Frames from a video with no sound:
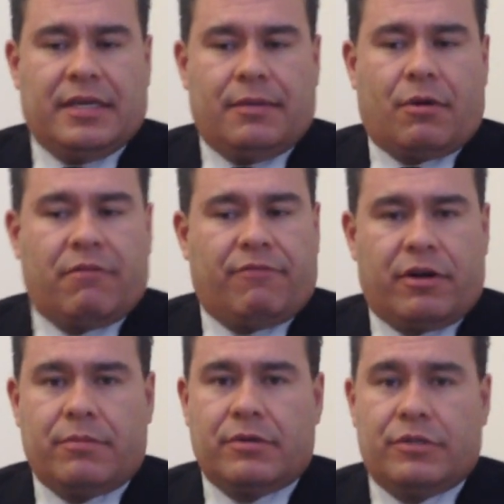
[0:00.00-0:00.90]
Our
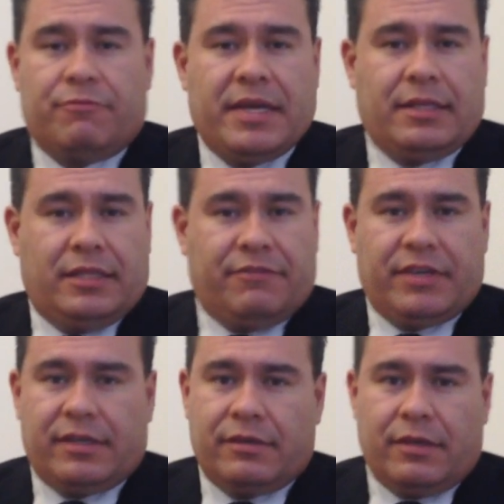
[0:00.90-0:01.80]
farmers who've made a
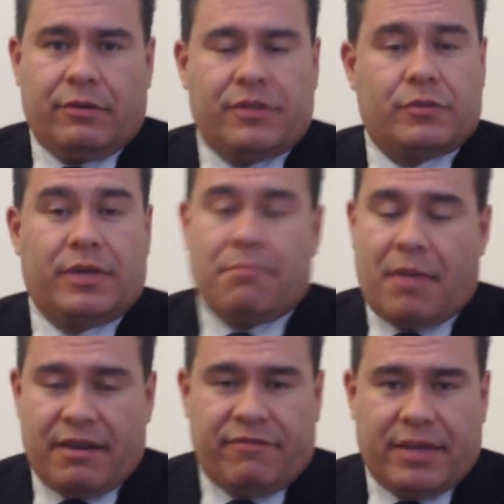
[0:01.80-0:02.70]
living, you know, this way.
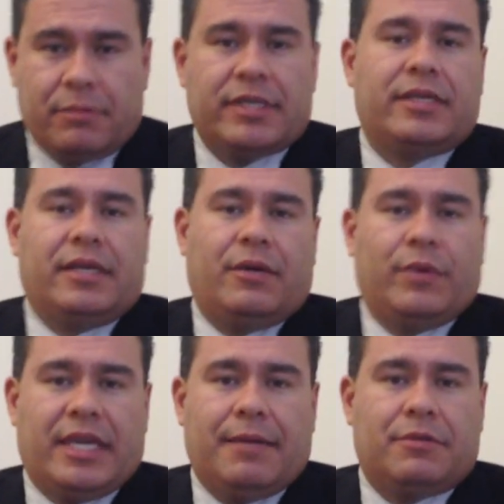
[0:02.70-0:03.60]
My family,
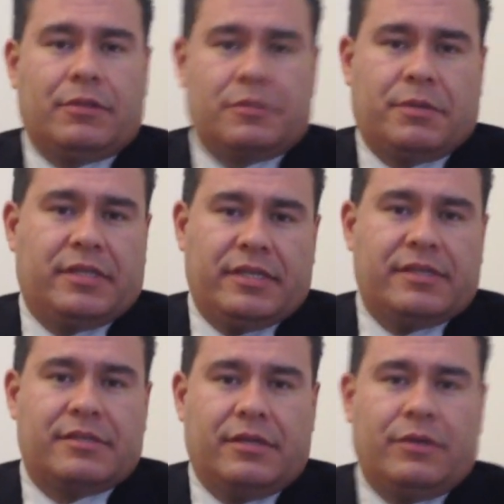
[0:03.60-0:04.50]
we came to Los
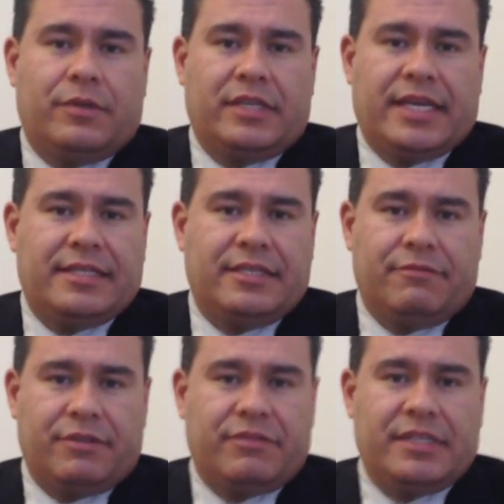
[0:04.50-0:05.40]
Padillas, you know, in the
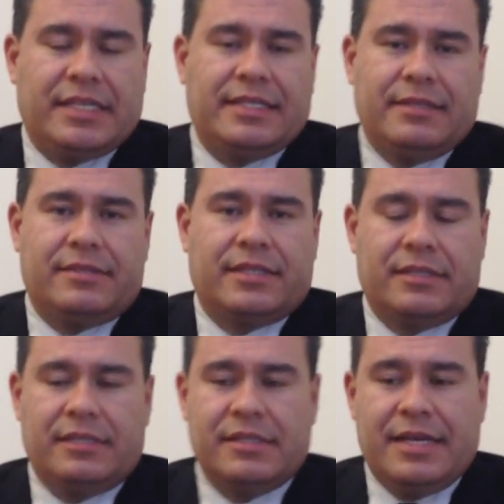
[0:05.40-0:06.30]
1850s,
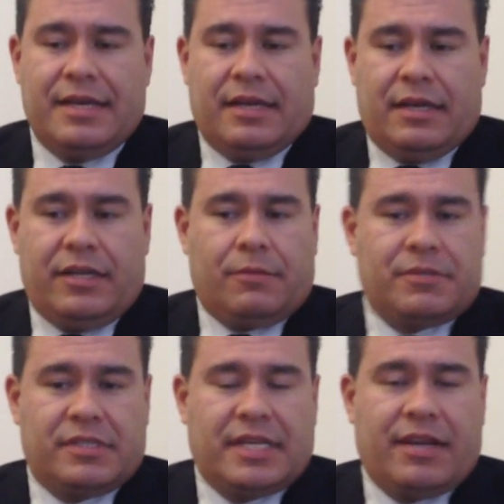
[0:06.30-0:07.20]
1860s, and it helped
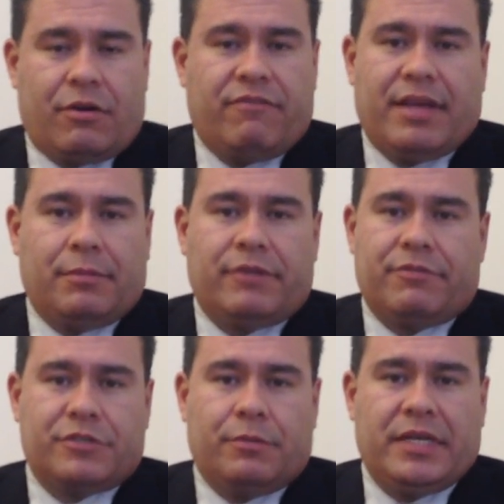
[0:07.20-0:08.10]
sustain our family
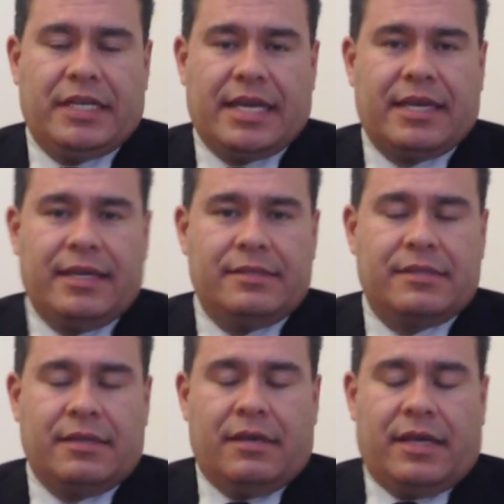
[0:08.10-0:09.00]
for so many
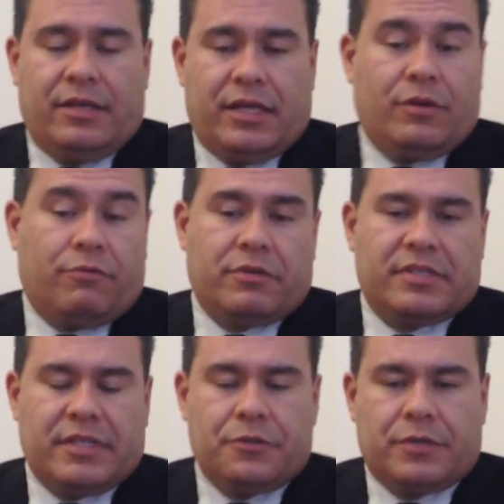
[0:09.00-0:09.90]
decades and over a
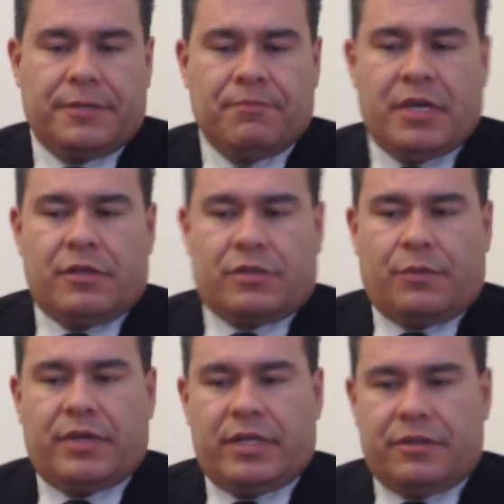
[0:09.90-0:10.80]
century. So I
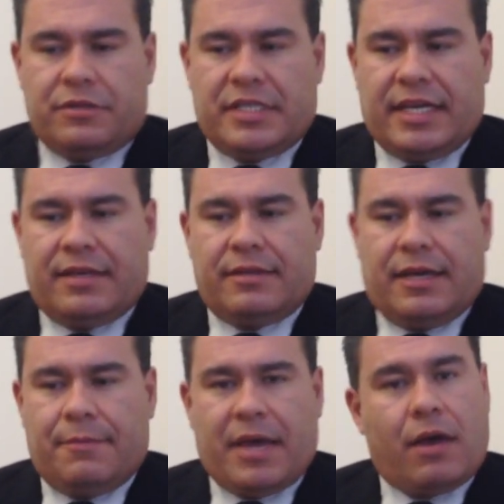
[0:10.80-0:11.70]
want to understand
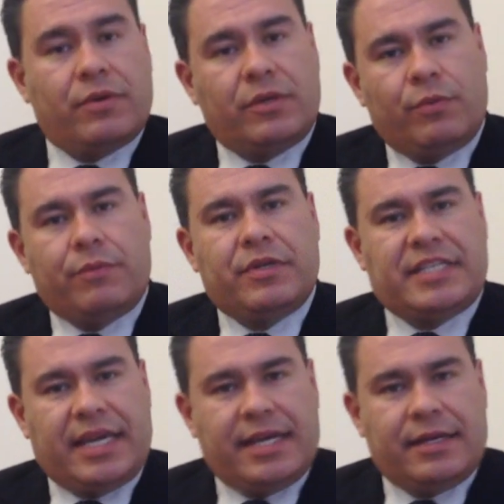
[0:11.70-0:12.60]
how can we
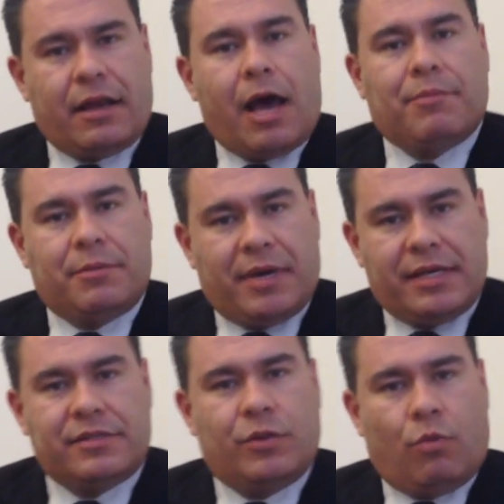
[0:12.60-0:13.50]
retain and
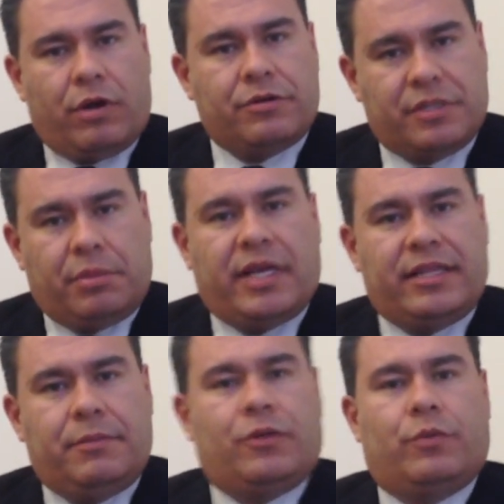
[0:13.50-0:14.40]
optimize the water supply
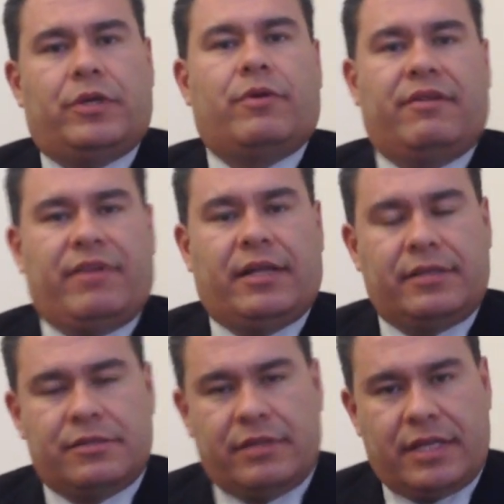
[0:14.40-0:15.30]
in the Middle Rio Grande
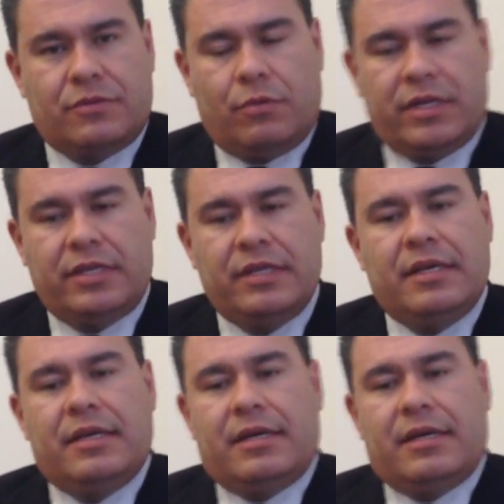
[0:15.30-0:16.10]
Valley. So that's one.